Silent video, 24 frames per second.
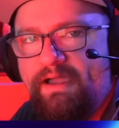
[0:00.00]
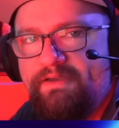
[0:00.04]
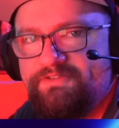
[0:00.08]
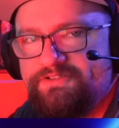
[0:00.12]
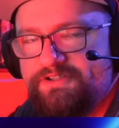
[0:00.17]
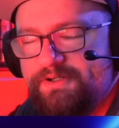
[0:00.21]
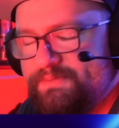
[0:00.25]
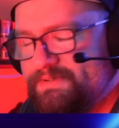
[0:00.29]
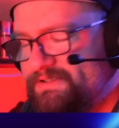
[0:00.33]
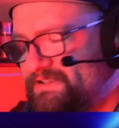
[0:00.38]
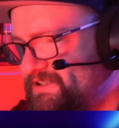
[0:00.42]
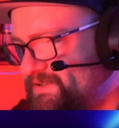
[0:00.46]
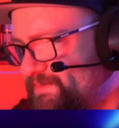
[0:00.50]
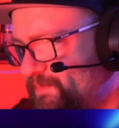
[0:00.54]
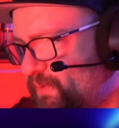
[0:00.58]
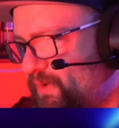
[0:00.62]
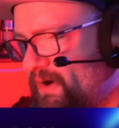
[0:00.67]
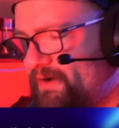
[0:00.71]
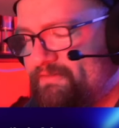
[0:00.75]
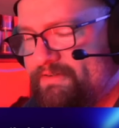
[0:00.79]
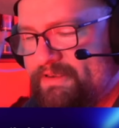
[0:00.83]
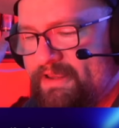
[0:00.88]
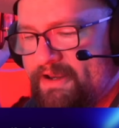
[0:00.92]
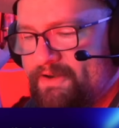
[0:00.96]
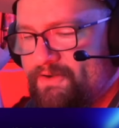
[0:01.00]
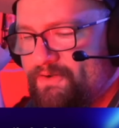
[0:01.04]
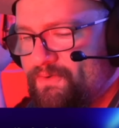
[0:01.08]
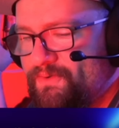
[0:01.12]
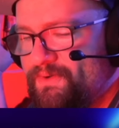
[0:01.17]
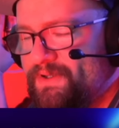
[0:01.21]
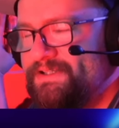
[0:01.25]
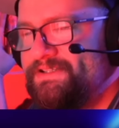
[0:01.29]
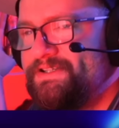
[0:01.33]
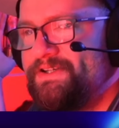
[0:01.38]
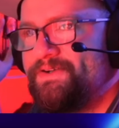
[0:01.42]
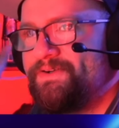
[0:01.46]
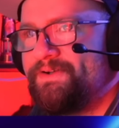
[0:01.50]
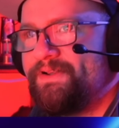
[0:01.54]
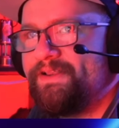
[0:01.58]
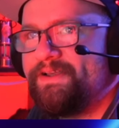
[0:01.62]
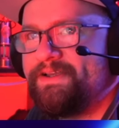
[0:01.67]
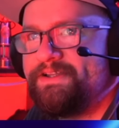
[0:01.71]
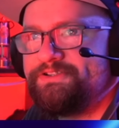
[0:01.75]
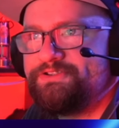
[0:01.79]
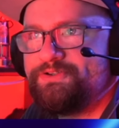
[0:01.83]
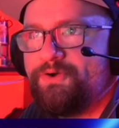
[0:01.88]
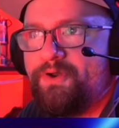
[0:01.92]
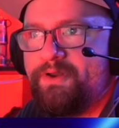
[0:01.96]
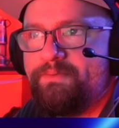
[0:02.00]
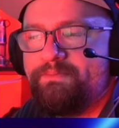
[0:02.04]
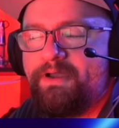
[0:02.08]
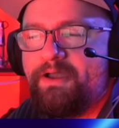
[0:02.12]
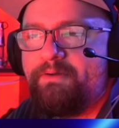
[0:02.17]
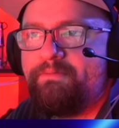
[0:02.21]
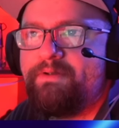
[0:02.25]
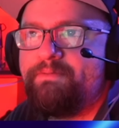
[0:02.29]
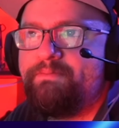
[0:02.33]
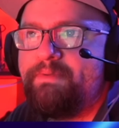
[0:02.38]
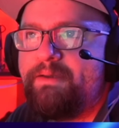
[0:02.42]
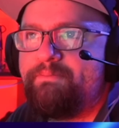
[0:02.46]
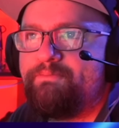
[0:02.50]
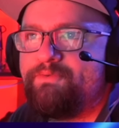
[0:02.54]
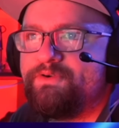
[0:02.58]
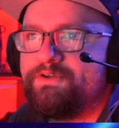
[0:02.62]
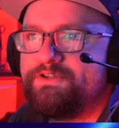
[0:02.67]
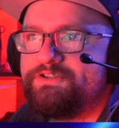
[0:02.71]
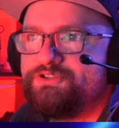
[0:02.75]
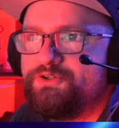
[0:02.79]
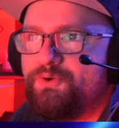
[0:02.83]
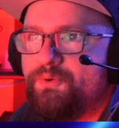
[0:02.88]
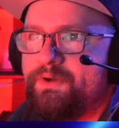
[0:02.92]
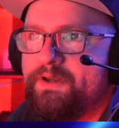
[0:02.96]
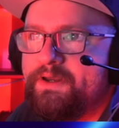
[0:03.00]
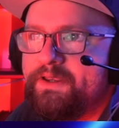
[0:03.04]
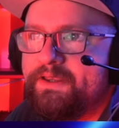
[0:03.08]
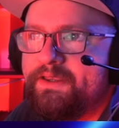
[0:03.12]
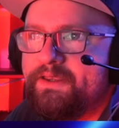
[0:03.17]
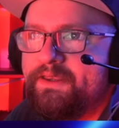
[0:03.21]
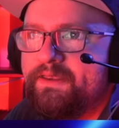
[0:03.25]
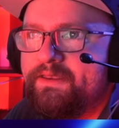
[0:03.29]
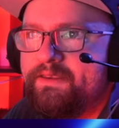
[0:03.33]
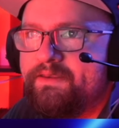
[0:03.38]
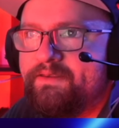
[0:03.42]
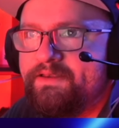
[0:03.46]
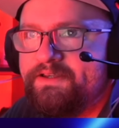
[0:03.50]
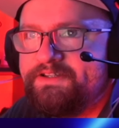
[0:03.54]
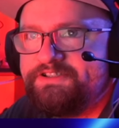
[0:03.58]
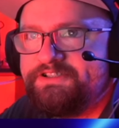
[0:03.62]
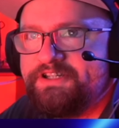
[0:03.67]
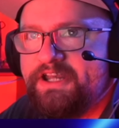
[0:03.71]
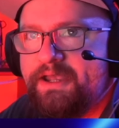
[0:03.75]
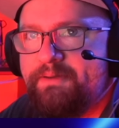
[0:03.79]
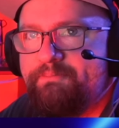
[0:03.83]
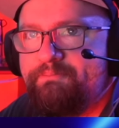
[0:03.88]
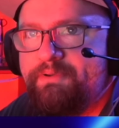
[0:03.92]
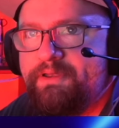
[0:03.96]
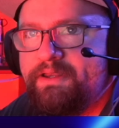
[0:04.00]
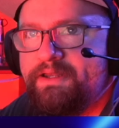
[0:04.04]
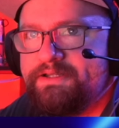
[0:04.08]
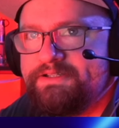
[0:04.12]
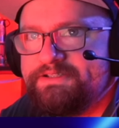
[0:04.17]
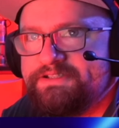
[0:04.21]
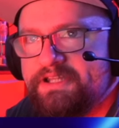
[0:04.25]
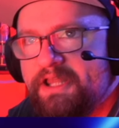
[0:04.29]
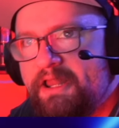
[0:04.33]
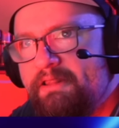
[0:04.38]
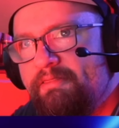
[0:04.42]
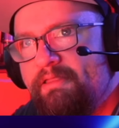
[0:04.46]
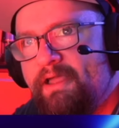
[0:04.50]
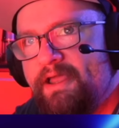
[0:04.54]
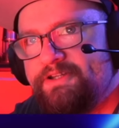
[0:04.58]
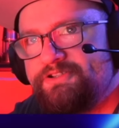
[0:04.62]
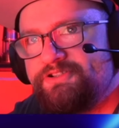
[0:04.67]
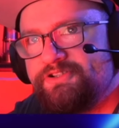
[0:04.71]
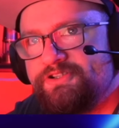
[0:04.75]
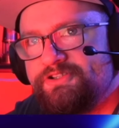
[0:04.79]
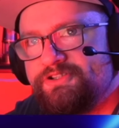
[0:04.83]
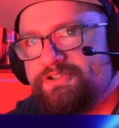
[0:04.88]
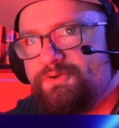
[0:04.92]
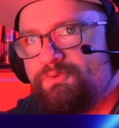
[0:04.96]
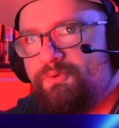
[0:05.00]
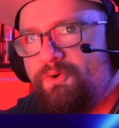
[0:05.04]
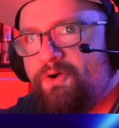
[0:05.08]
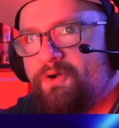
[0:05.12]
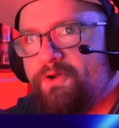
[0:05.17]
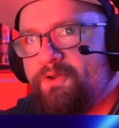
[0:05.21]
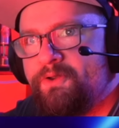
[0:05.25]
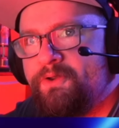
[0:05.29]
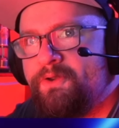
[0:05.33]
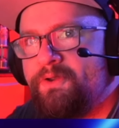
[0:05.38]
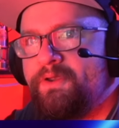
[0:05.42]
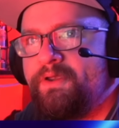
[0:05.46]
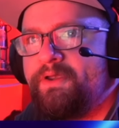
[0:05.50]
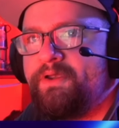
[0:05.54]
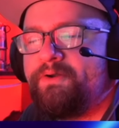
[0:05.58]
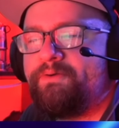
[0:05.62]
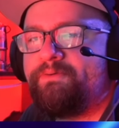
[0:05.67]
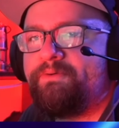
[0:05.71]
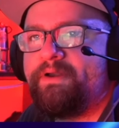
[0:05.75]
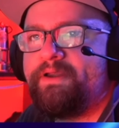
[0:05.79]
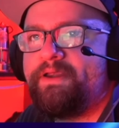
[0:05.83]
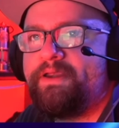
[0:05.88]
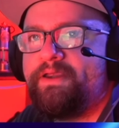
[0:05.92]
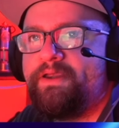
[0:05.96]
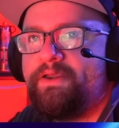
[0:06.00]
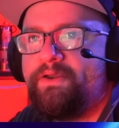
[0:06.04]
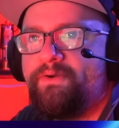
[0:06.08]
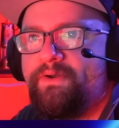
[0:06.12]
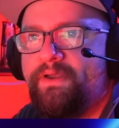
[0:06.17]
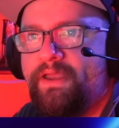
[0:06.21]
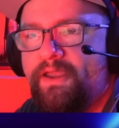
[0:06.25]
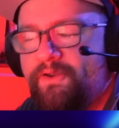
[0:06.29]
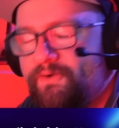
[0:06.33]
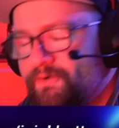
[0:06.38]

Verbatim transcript: streams and support everything I do, consider clicking join and becoming a member and joining the champions and the legend squad right here and getting your